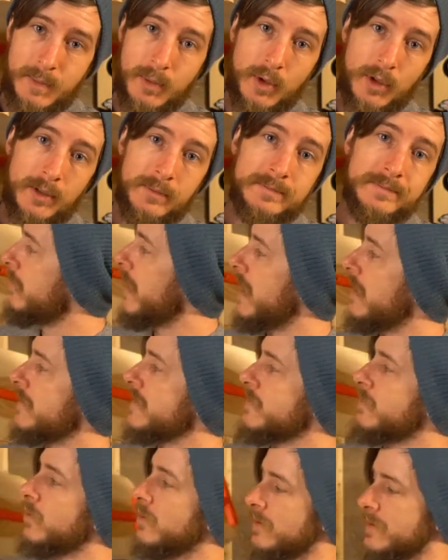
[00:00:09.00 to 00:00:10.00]
board.
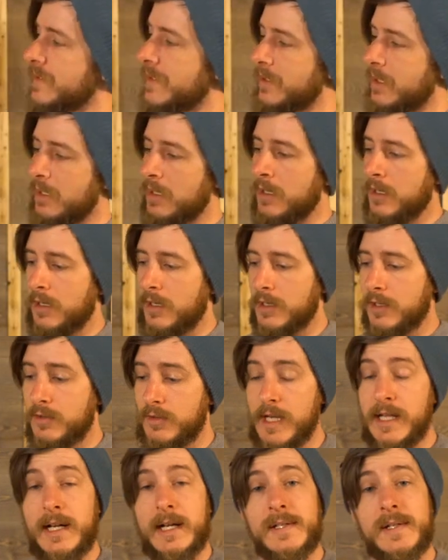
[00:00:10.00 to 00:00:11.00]
Balance boards are
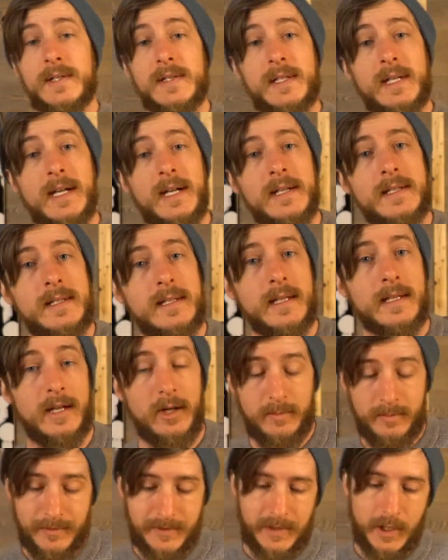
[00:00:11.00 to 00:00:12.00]
great exercise. They
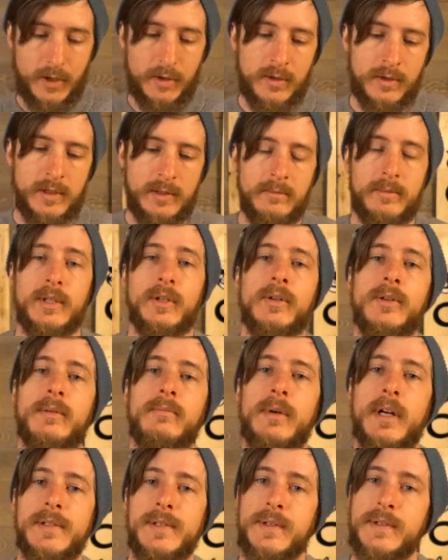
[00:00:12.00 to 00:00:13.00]
help tone and build the
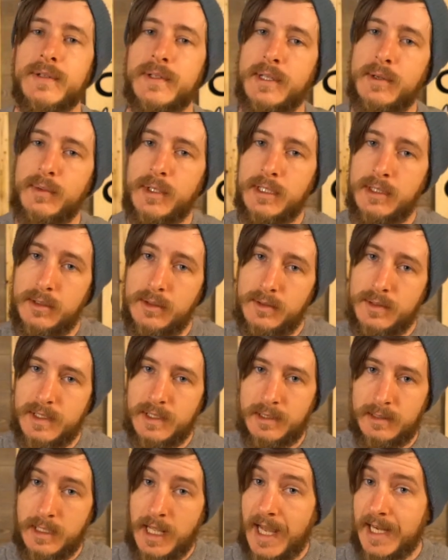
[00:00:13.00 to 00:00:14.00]
muscles that we use
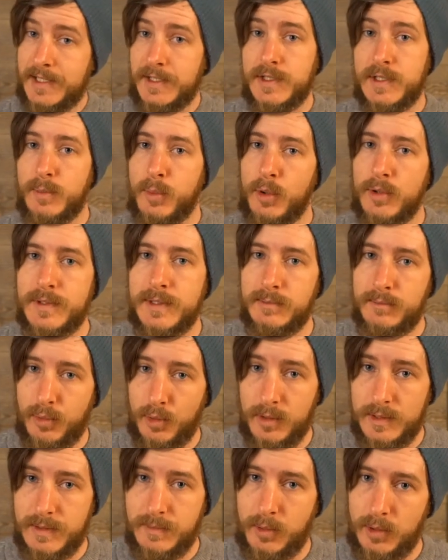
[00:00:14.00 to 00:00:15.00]
in action sports and
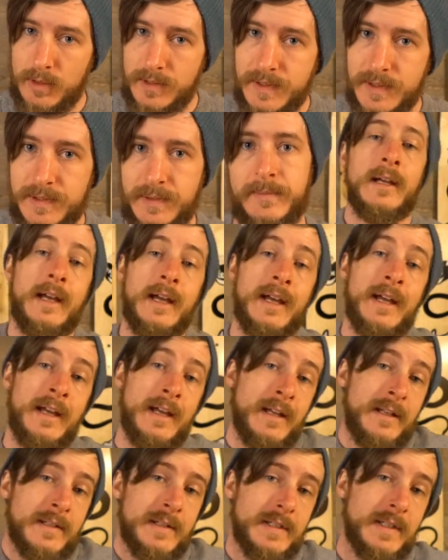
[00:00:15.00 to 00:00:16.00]
board sports.
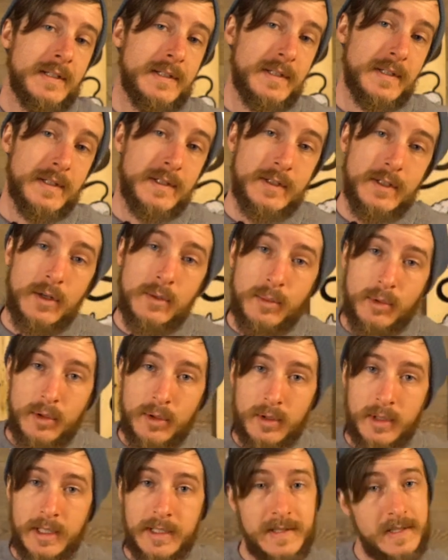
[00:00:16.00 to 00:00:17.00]
And since the
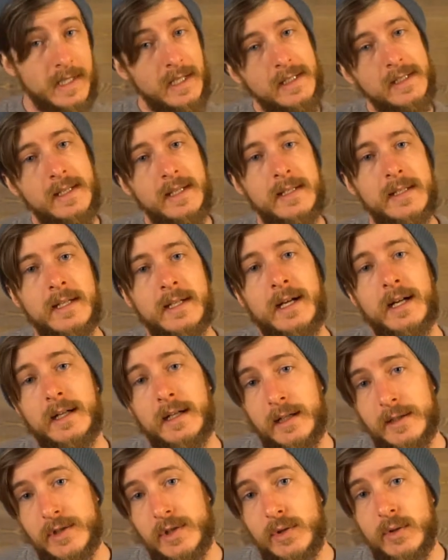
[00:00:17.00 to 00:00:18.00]
snowboard and ski season got
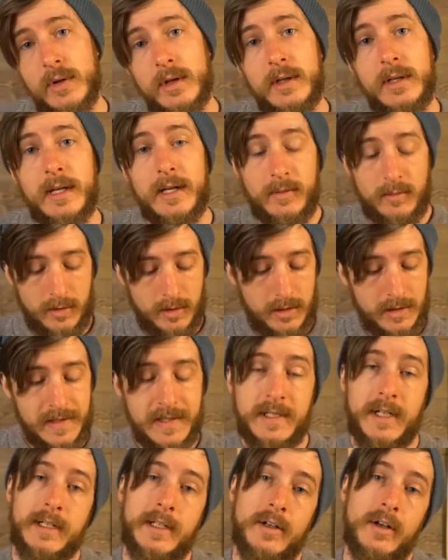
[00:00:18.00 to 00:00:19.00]
cut short and we're all
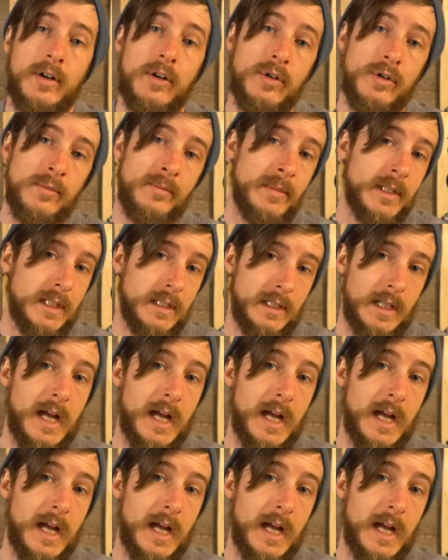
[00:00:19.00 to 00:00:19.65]
stuck at home in